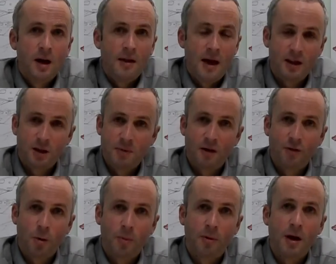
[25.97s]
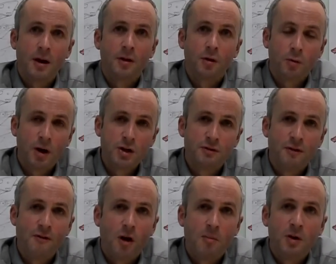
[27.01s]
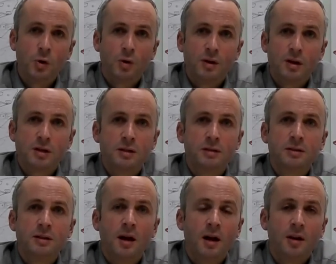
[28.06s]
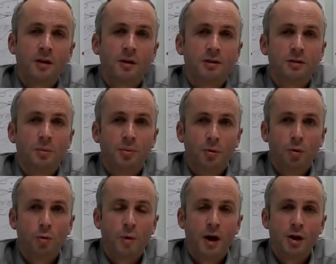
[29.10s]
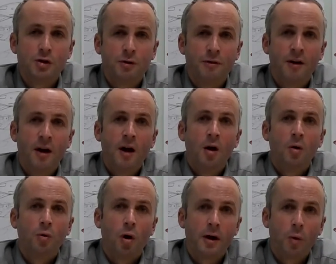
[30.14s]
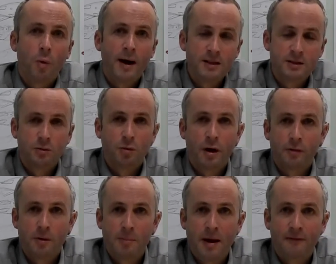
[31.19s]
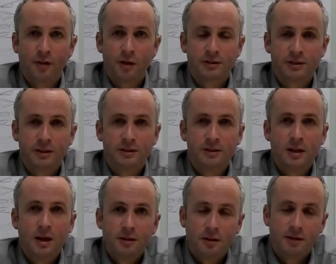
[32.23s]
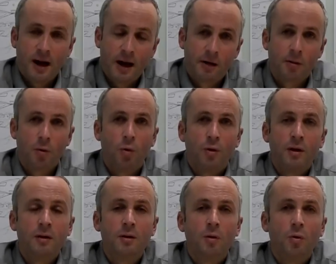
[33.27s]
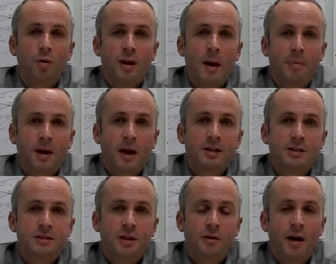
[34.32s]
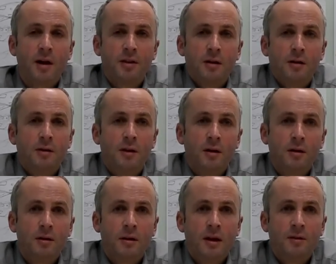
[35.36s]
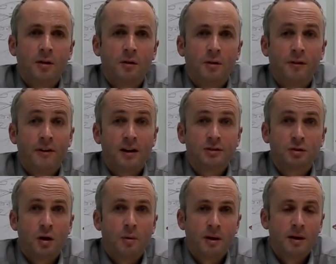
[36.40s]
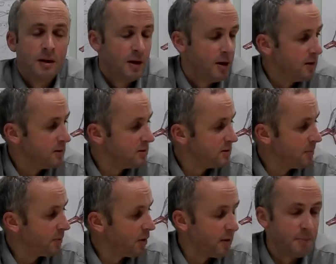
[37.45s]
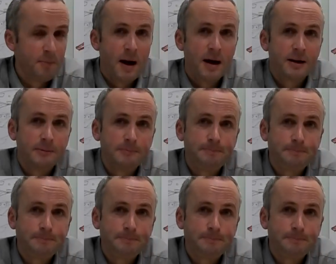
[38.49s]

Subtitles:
They had to be able to operate under a range of environmental conditions and across a broad range of rider weights and rider impact velocities to tailor all the applications that are out there in the fast growing zip line market.